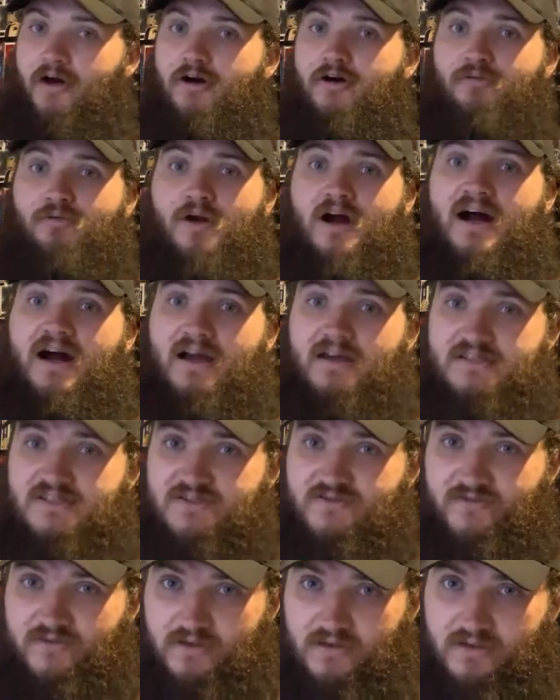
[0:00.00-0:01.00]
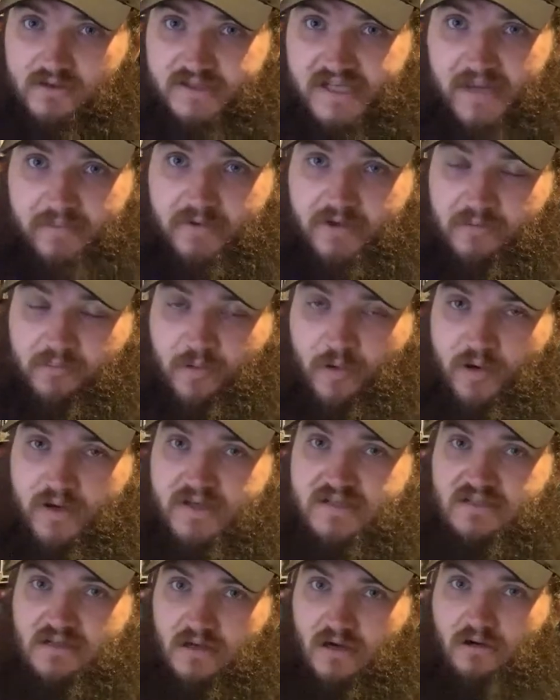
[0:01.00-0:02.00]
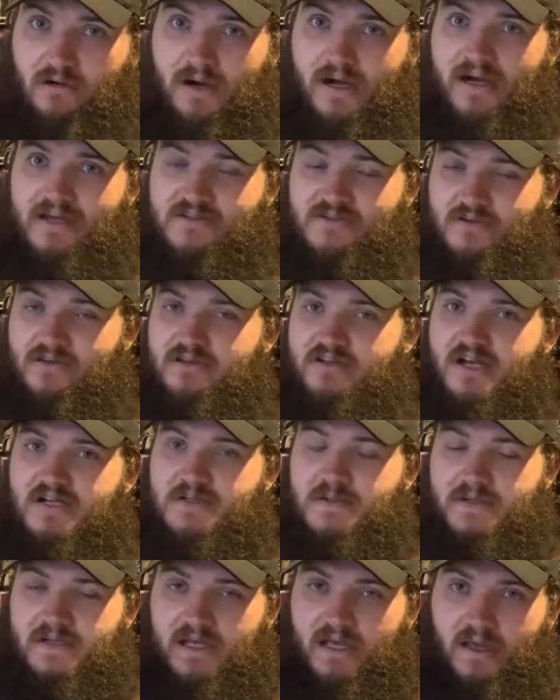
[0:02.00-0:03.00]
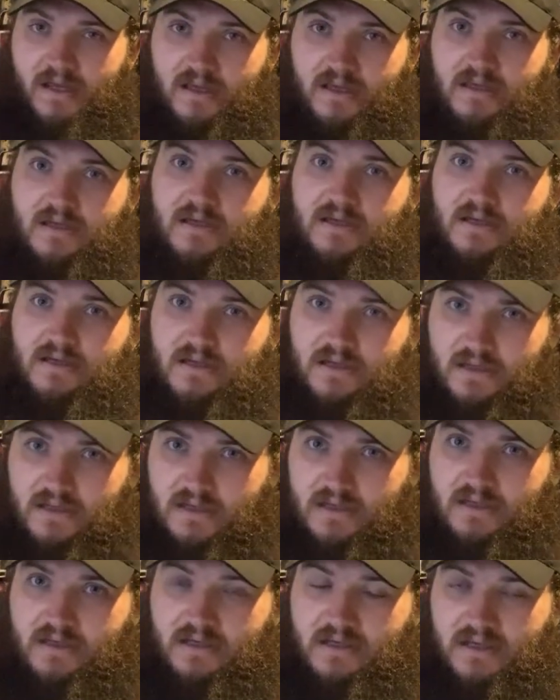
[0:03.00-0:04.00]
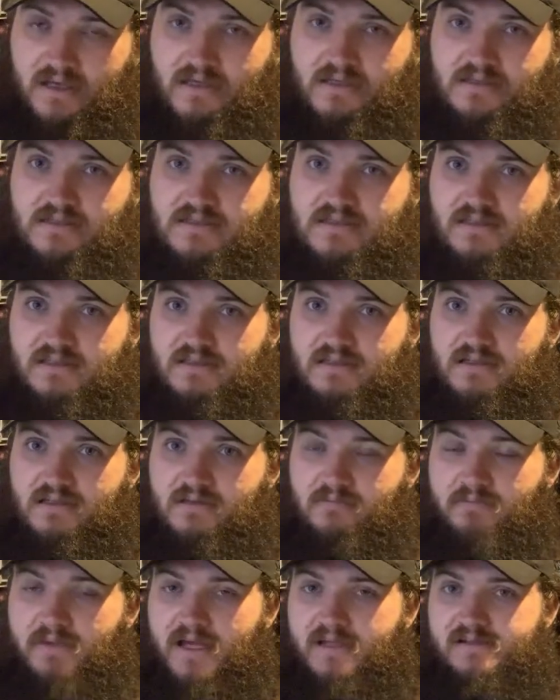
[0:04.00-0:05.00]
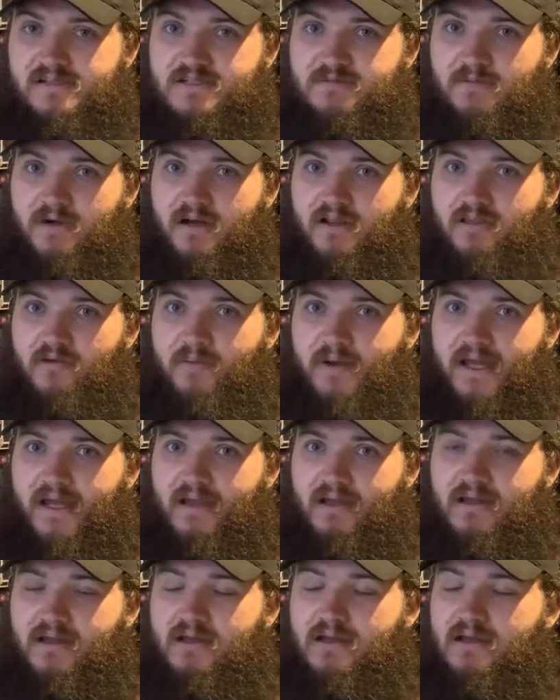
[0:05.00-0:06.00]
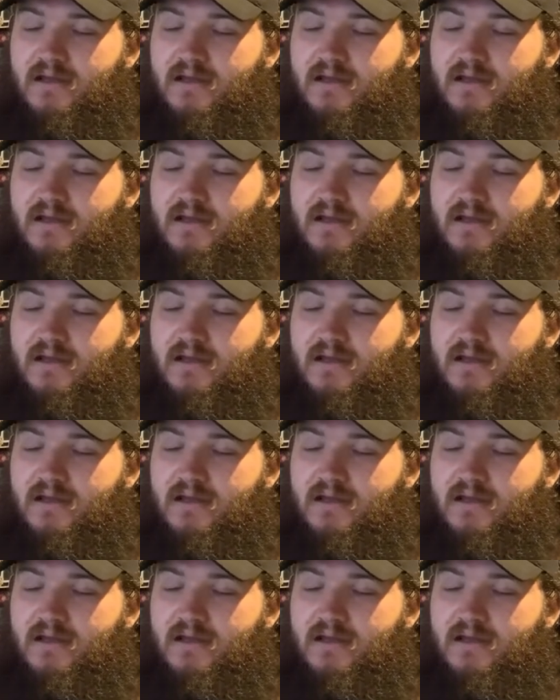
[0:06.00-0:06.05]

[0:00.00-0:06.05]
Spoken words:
all rise for Damian Priest and all rise for the Judgment Day. He's the men's Money in the Bank